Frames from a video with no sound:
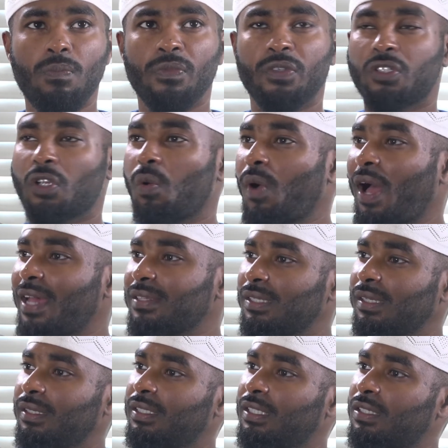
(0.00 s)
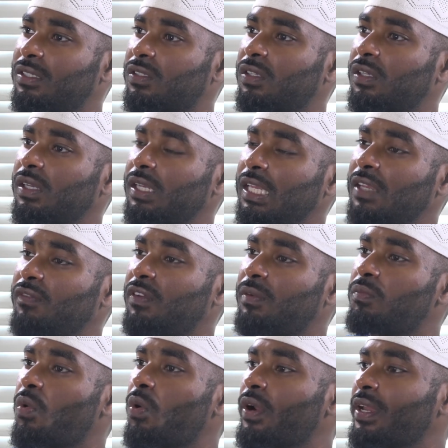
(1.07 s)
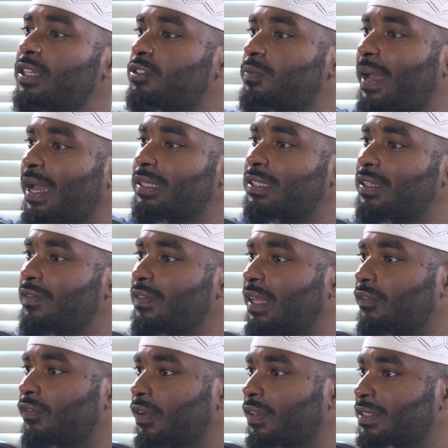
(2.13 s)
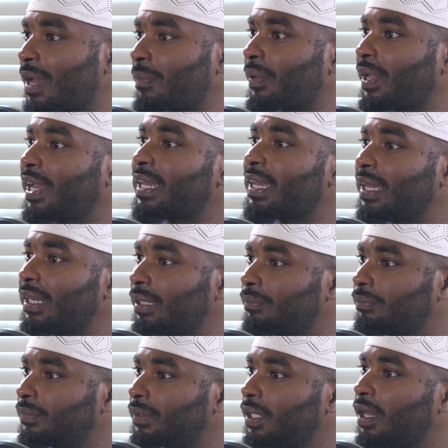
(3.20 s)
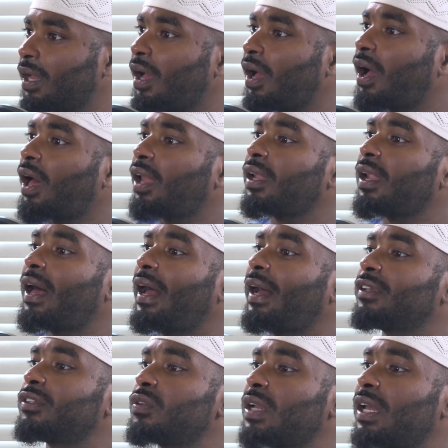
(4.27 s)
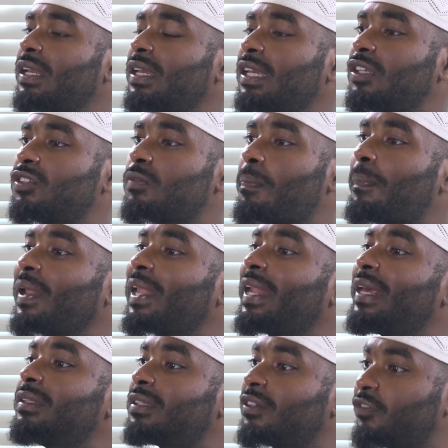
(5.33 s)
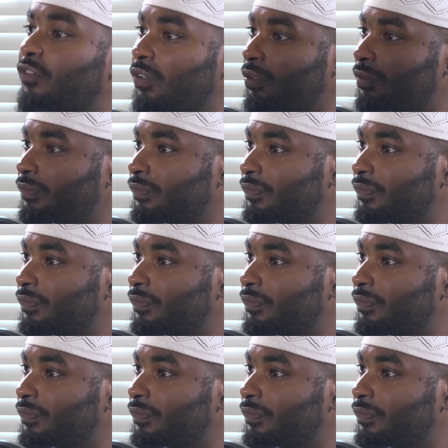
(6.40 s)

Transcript: So wasi' is even more expansive than, for example, Al-Kareem. Okay. Allah Azza wa Jal is plentiful.